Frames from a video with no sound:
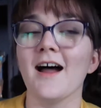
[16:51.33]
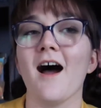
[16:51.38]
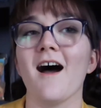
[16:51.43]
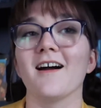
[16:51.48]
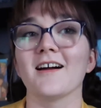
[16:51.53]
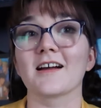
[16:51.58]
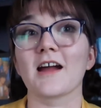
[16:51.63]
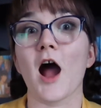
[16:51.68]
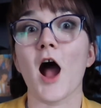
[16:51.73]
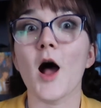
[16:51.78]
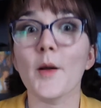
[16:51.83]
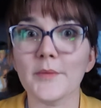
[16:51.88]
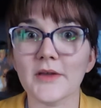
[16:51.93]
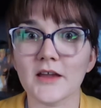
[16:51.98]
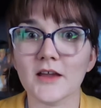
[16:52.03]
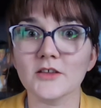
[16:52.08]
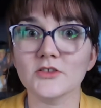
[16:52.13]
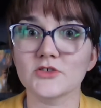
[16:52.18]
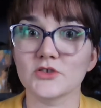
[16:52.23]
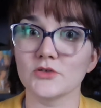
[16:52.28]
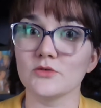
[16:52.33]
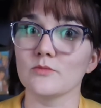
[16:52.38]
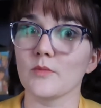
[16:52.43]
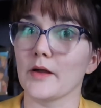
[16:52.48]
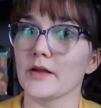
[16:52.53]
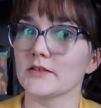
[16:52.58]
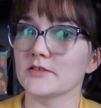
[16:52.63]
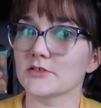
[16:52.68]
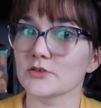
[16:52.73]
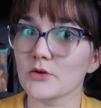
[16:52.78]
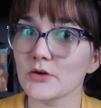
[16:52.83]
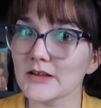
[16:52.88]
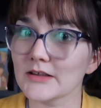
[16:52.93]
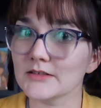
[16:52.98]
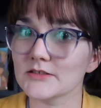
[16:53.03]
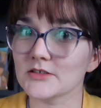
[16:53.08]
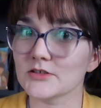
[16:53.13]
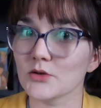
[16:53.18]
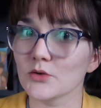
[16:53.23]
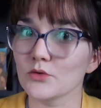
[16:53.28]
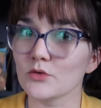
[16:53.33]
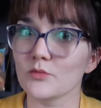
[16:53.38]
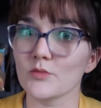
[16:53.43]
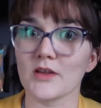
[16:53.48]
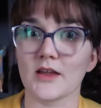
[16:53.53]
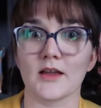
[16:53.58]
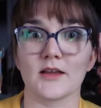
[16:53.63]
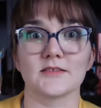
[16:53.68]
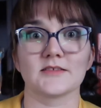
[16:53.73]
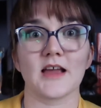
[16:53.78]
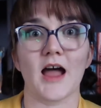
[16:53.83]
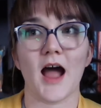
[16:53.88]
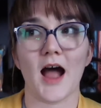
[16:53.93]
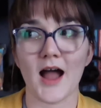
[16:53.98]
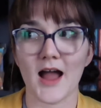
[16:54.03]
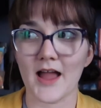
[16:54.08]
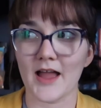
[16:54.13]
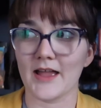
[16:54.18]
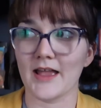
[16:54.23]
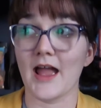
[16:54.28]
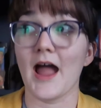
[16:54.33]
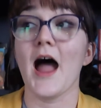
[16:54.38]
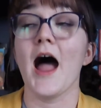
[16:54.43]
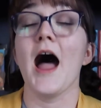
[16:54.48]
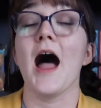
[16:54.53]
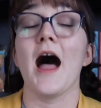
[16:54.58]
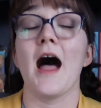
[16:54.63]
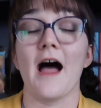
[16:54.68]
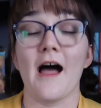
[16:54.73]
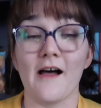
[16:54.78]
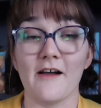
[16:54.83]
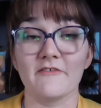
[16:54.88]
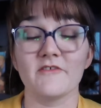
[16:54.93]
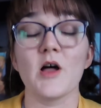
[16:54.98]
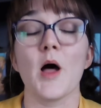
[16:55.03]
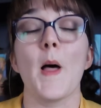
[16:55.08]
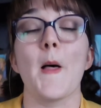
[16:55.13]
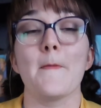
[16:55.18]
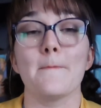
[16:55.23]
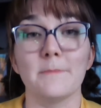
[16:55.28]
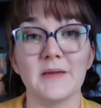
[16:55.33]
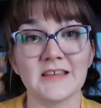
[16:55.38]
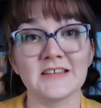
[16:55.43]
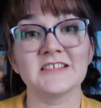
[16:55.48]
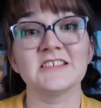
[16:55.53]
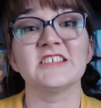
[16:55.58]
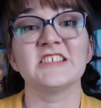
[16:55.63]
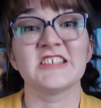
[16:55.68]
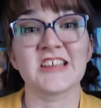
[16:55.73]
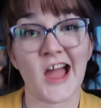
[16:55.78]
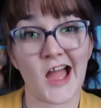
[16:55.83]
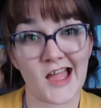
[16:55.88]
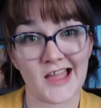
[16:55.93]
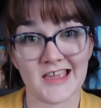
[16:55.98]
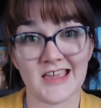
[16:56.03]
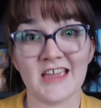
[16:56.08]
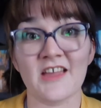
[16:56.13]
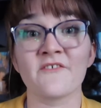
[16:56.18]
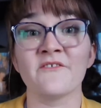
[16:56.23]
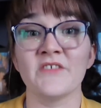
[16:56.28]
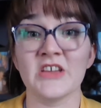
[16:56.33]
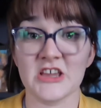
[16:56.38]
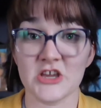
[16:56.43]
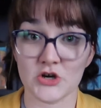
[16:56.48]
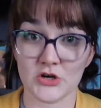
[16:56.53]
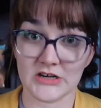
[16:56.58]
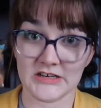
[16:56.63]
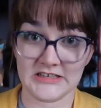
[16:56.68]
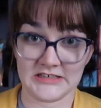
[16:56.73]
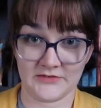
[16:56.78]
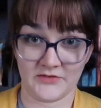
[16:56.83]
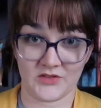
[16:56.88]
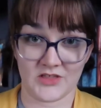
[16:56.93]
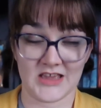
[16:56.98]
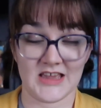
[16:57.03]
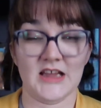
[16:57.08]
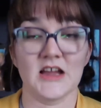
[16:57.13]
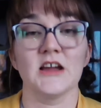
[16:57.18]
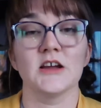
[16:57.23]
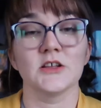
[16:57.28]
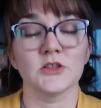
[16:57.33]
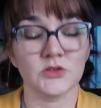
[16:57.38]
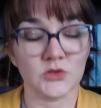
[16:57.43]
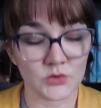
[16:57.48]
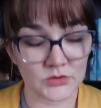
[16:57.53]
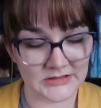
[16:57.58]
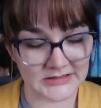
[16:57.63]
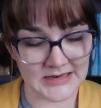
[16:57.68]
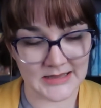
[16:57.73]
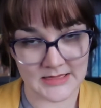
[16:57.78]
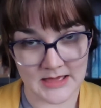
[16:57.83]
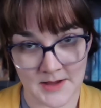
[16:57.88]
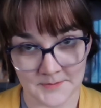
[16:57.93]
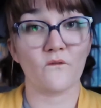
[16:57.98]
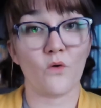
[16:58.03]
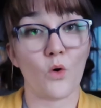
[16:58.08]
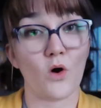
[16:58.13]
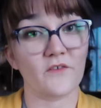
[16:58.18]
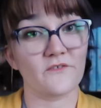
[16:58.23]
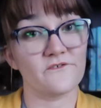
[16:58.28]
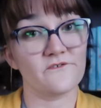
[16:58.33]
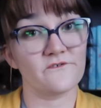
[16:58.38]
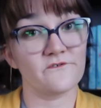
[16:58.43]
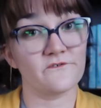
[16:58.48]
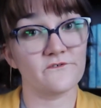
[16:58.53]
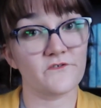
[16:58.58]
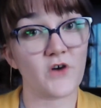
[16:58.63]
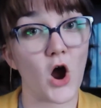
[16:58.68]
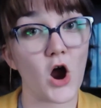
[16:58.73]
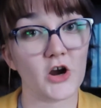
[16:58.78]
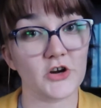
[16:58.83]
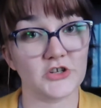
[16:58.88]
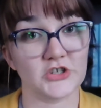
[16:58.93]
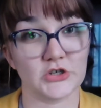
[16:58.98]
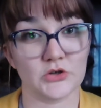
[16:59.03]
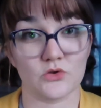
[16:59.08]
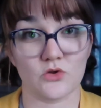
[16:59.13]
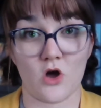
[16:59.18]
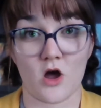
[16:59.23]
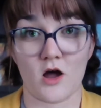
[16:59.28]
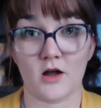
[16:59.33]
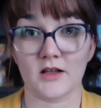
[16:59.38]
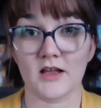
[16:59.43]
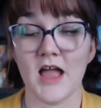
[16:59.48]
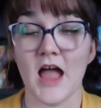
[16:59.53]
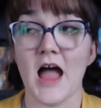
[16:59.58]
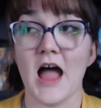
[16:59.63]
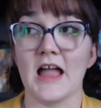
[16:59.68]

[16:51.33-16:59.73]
are coming to my screen soon, because I have been dying figuratively to see them for far too long.